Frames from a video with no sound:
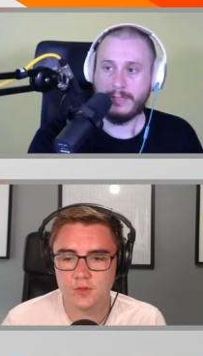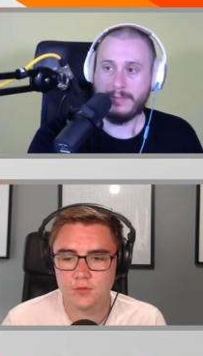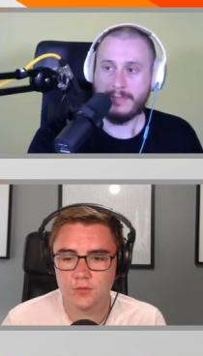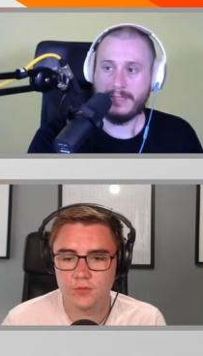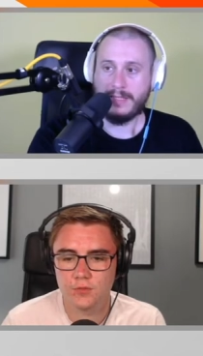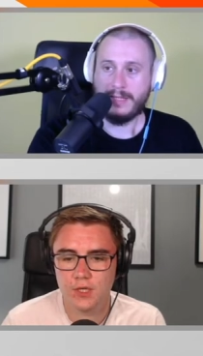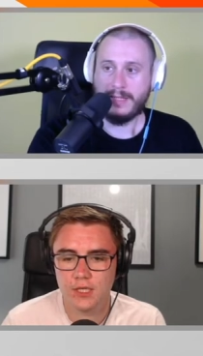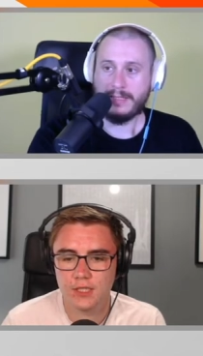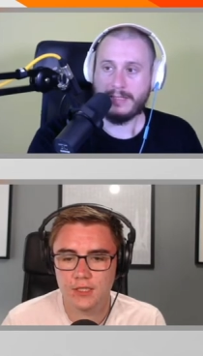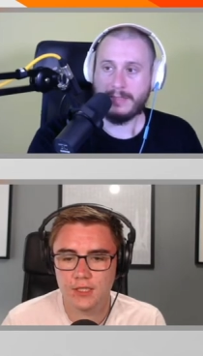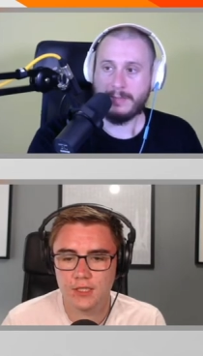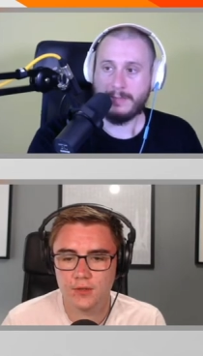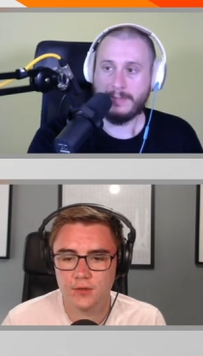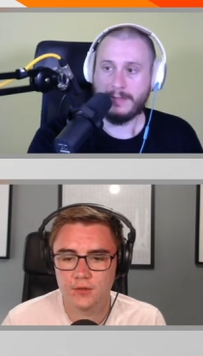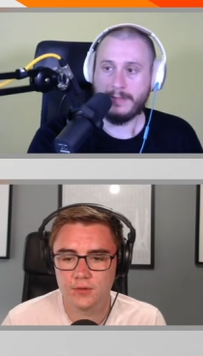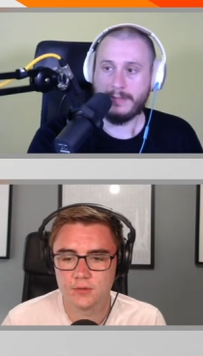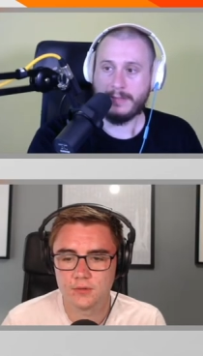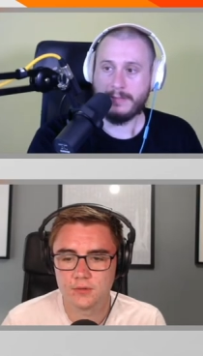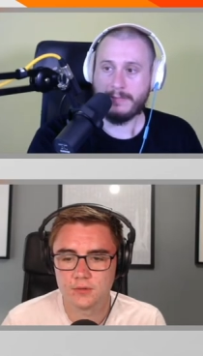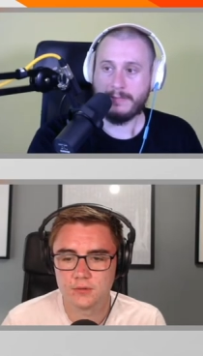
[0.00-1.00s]
Speaker 1: right now.
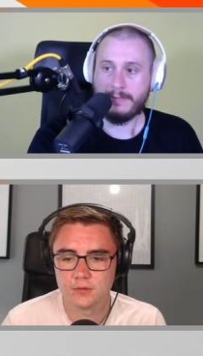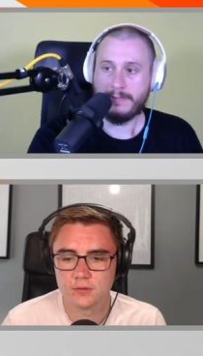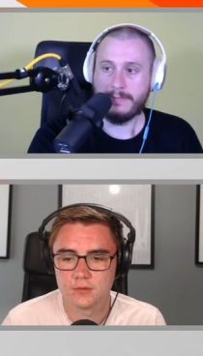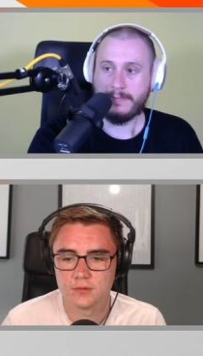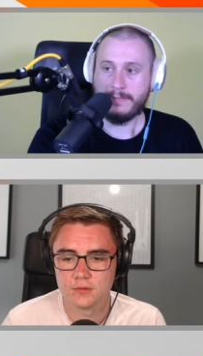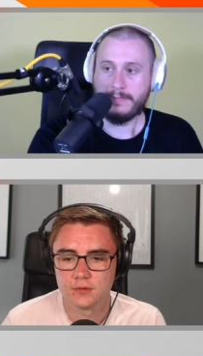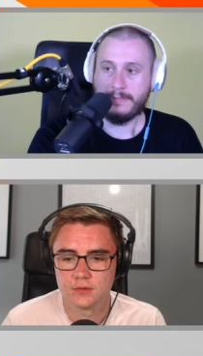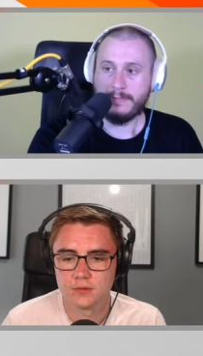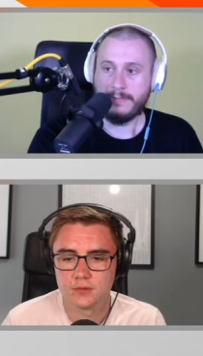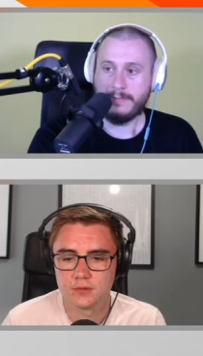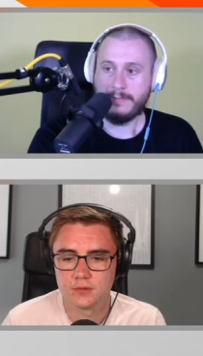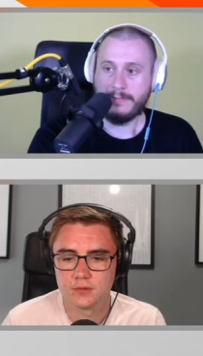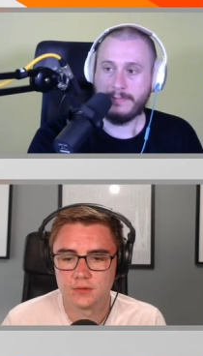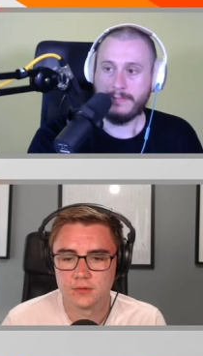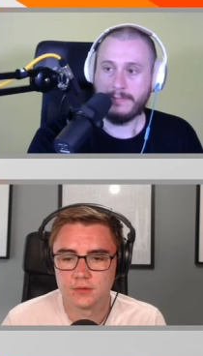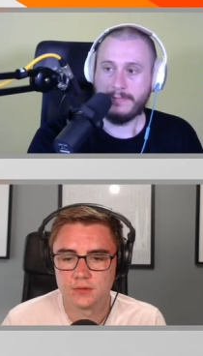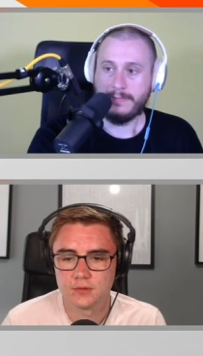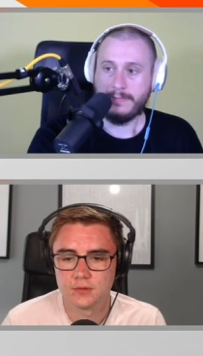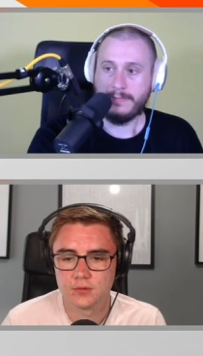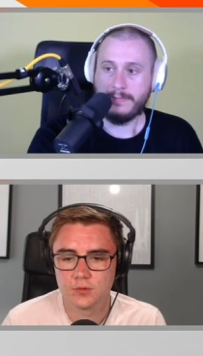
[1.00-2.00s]

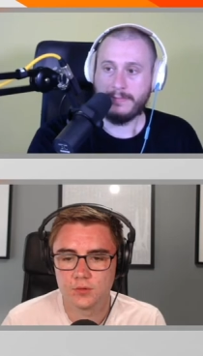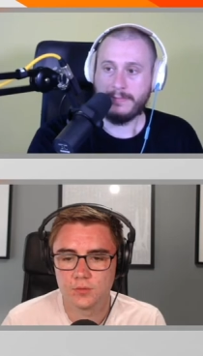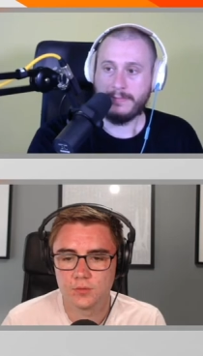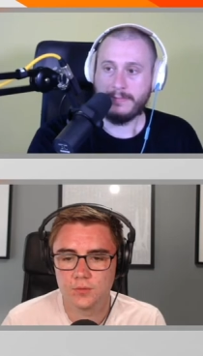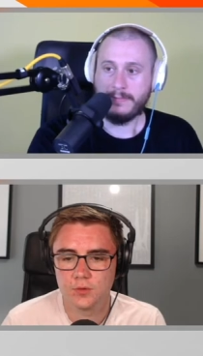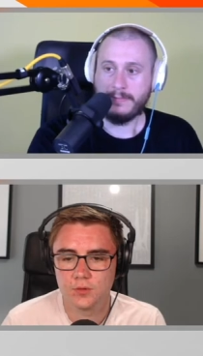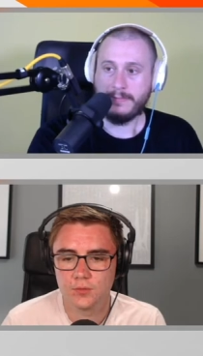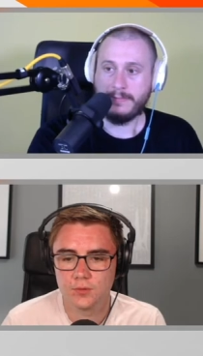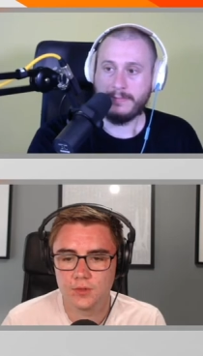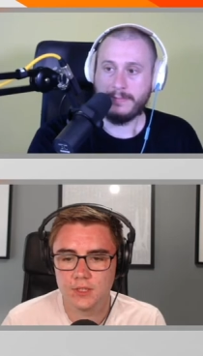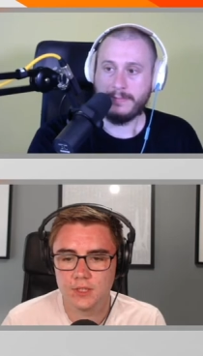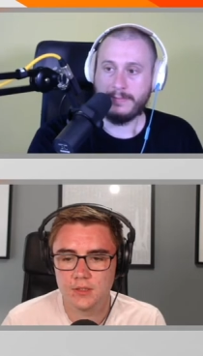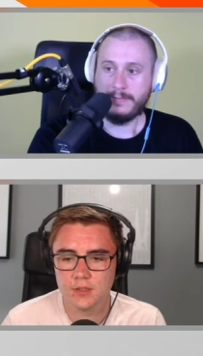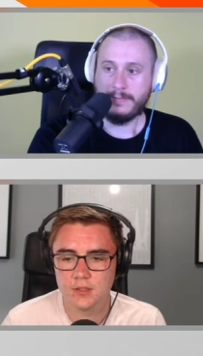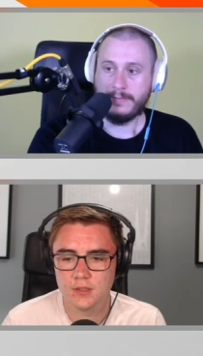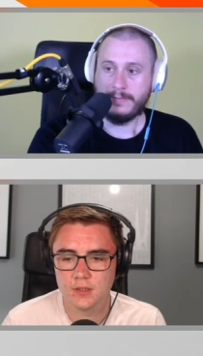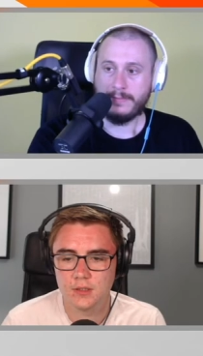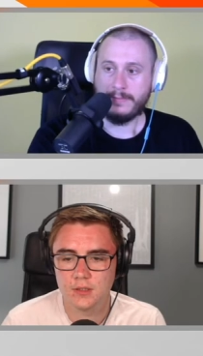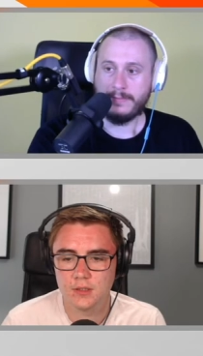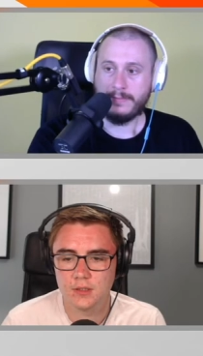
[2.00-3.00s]
Oh, no, Dean
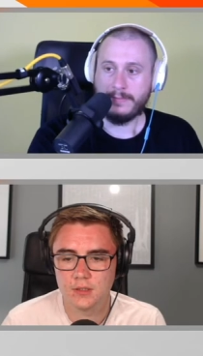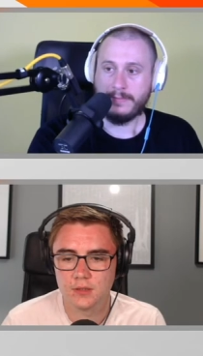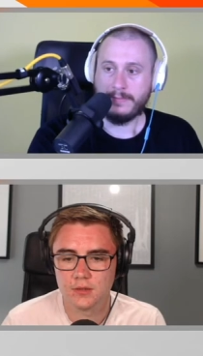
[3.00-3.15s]
in there.